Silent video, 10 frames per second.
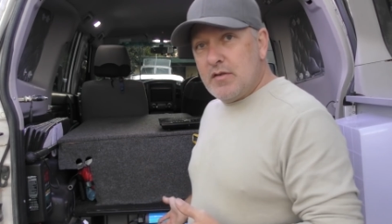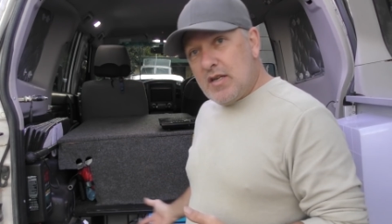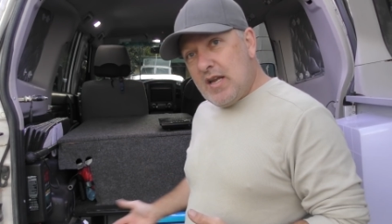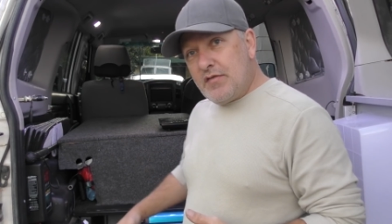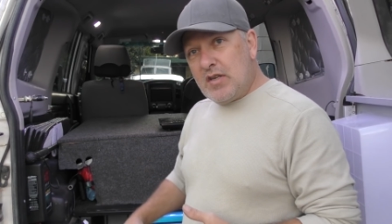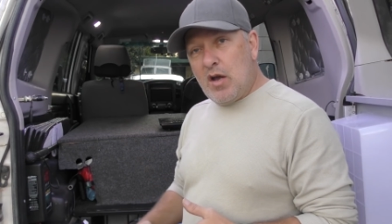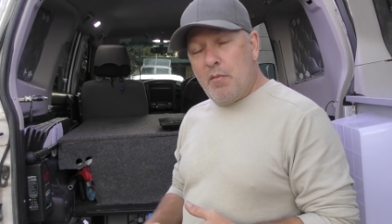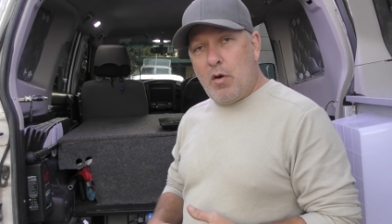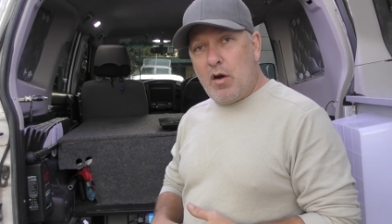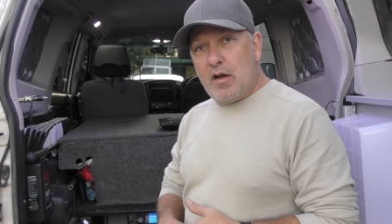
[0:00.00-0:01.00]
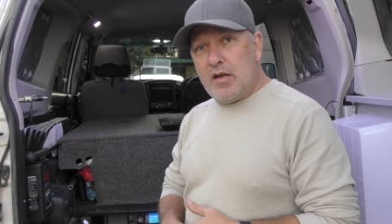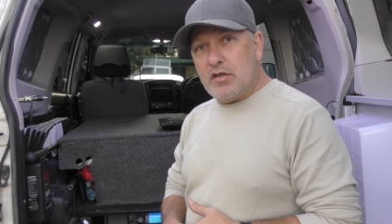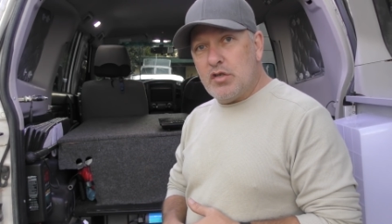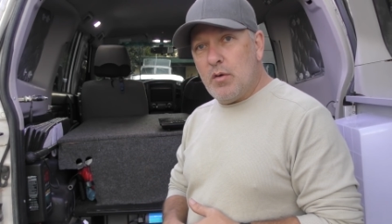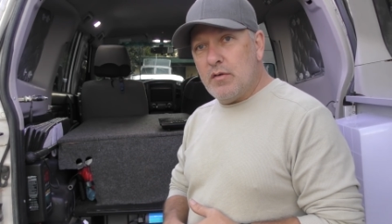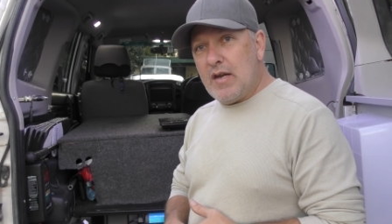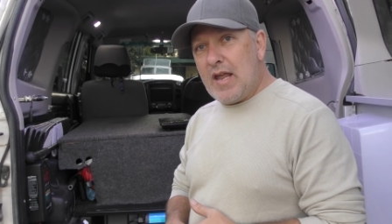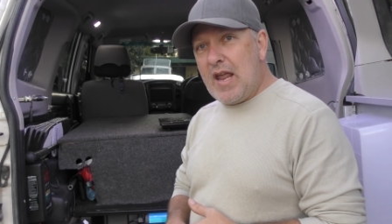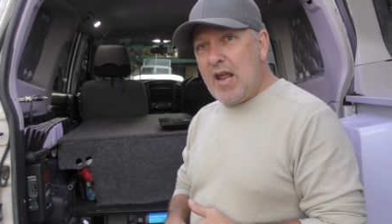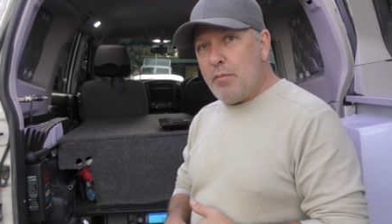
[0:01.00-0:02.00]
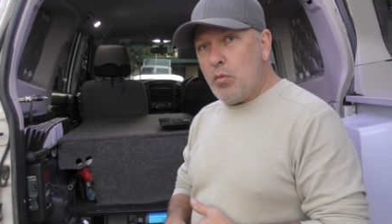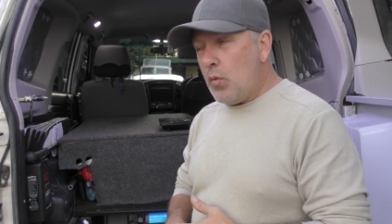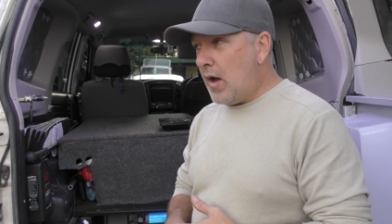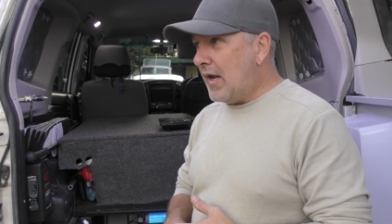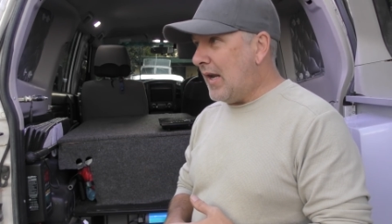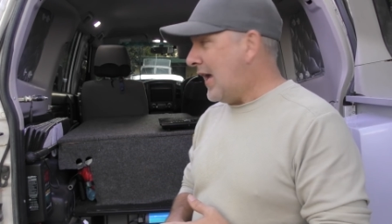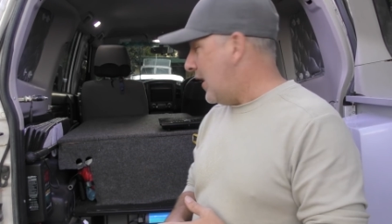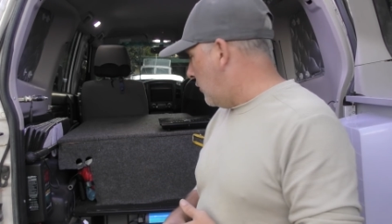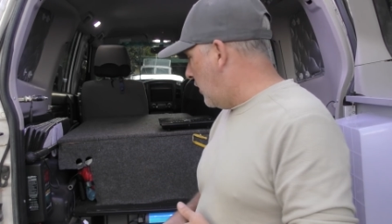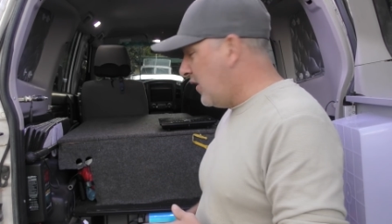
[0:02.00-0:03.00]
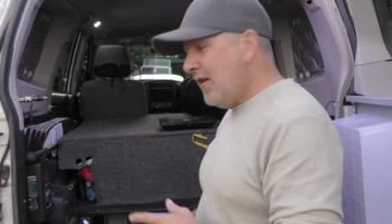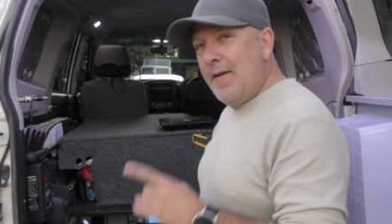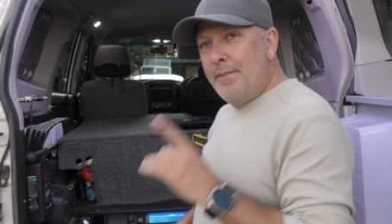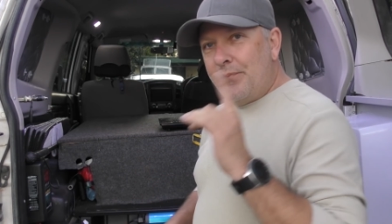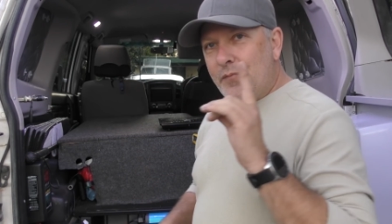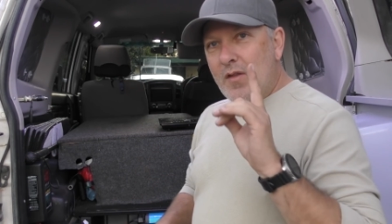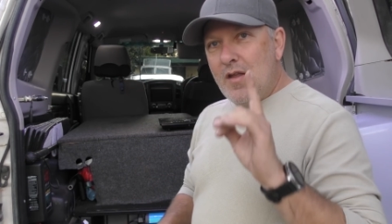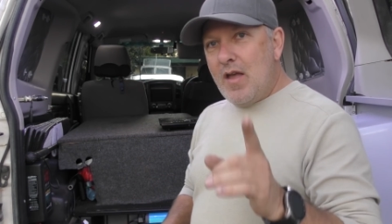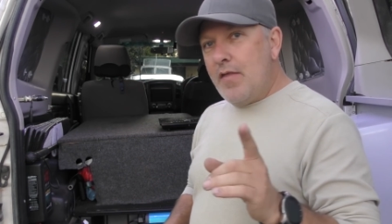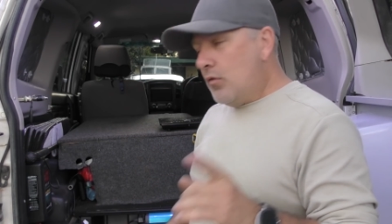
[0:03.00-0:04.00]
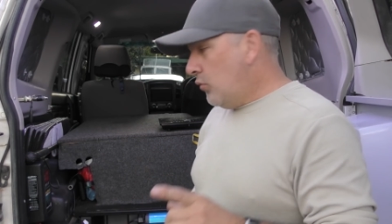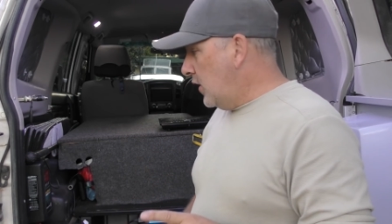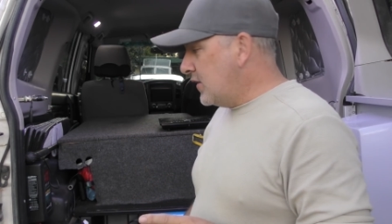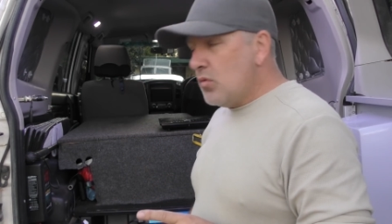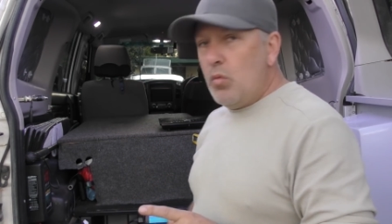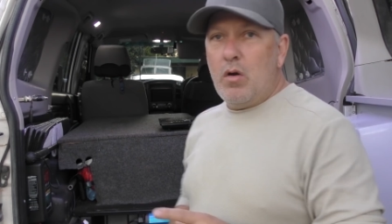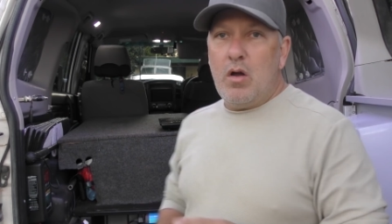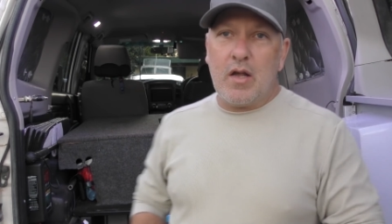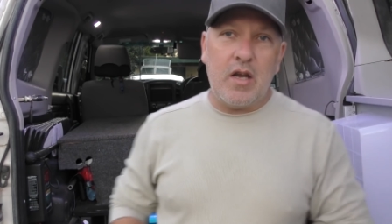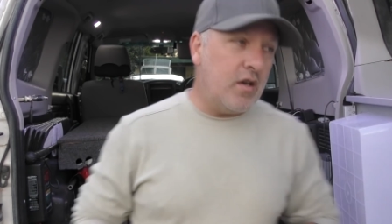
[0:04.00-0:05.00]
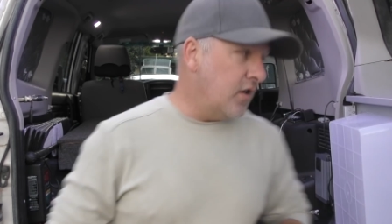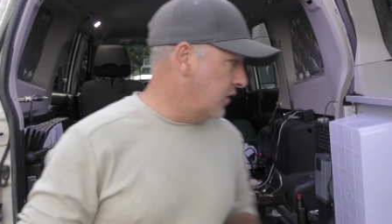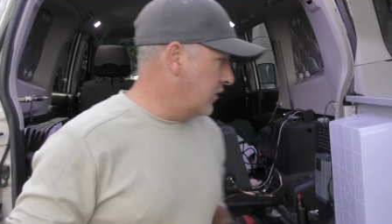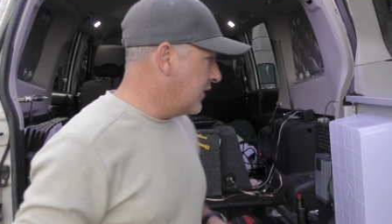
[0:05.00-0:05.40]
I'm going to have to go and buy a 200 amp one later on. And the reason why I'm going to need to do